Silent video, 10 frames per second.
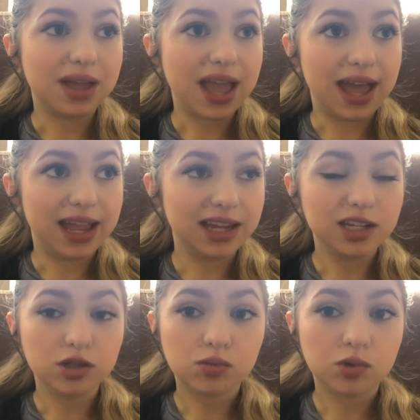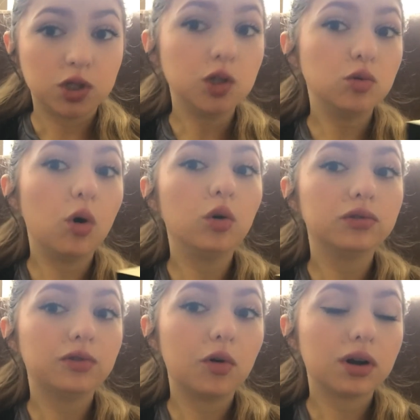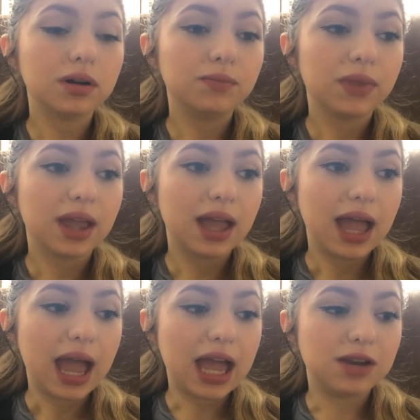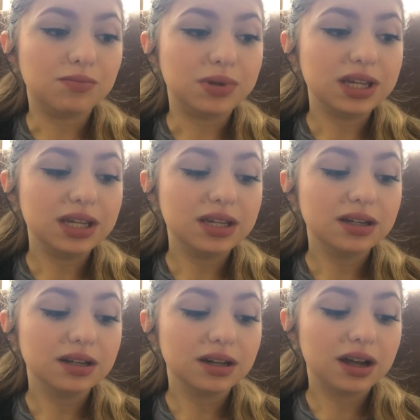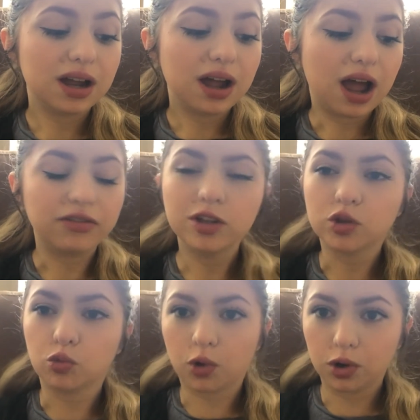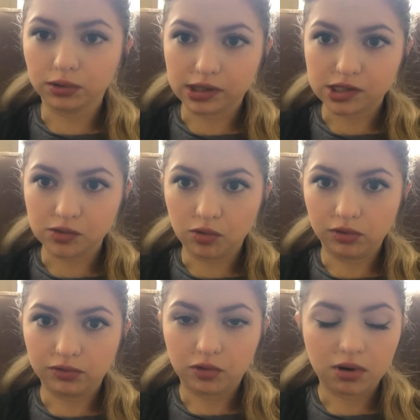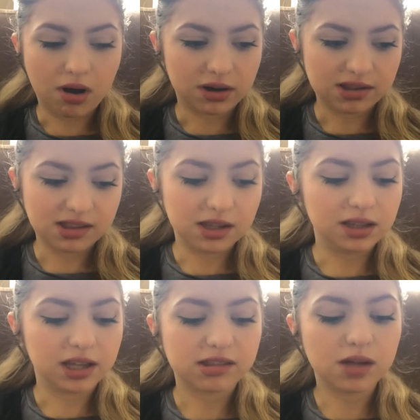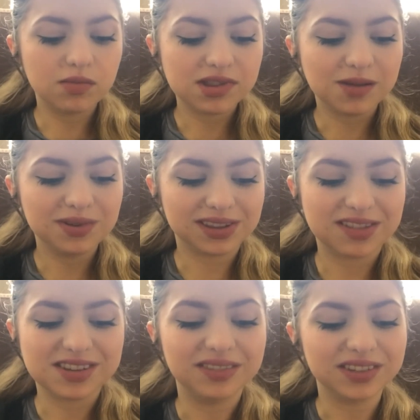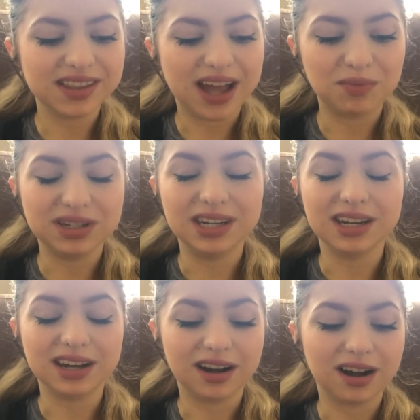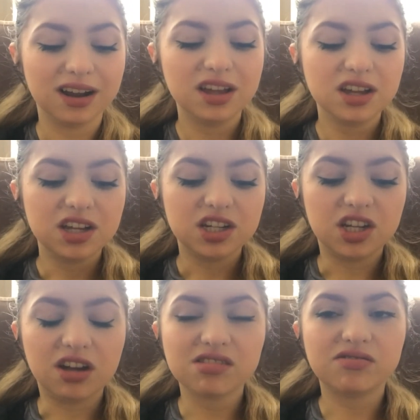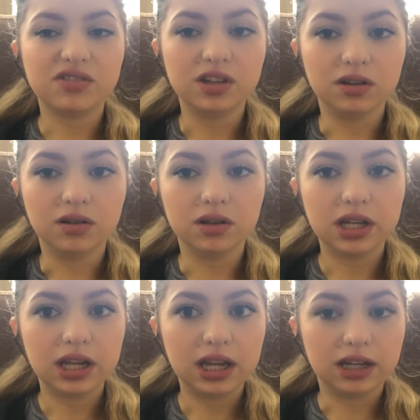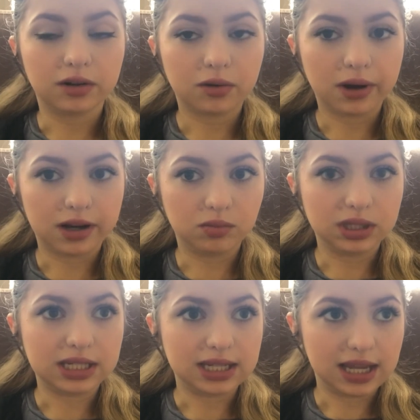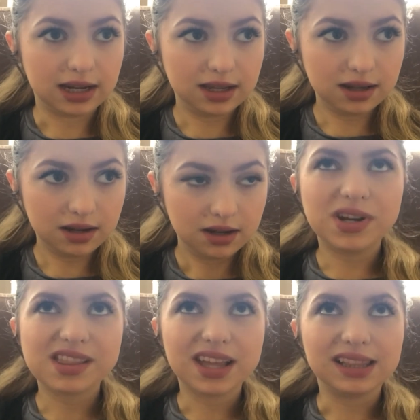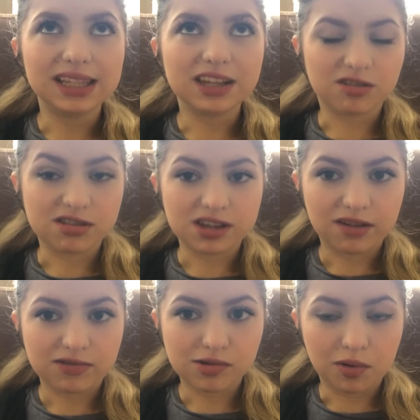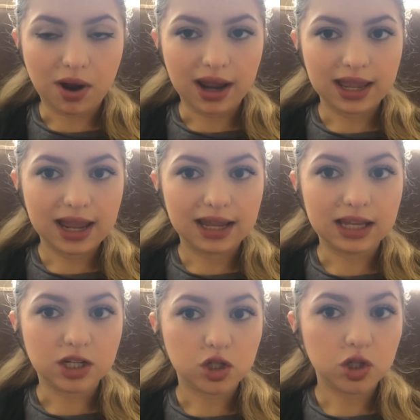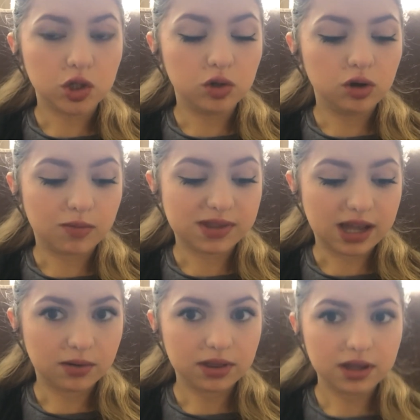A, too old for, and B, I feel like the world was too old for, honestly. Like some of the stuff that's happening in here does feel incredibly dated, but it's like little stuff, so I can't get too upset with